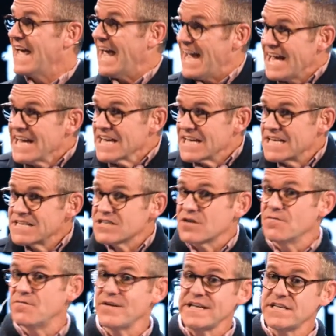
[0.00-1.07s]
and
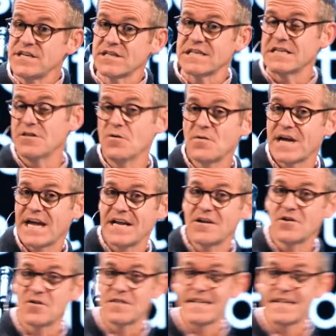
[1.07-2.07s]
conveniently located on